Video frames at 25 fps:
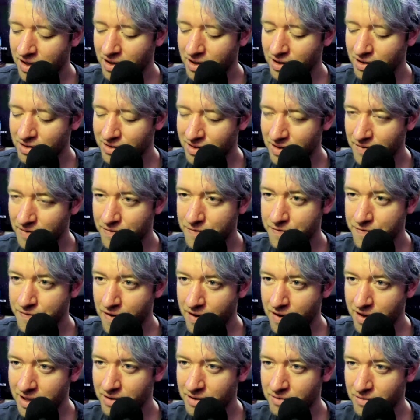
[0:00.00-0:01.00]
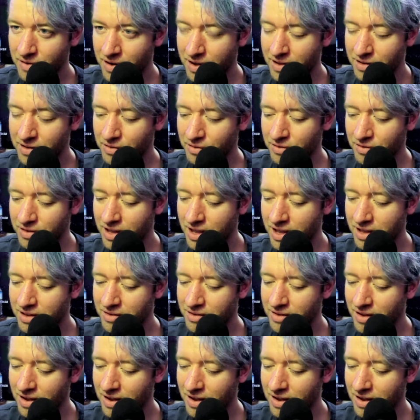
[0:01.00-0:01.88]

I could see him fighting right until the end.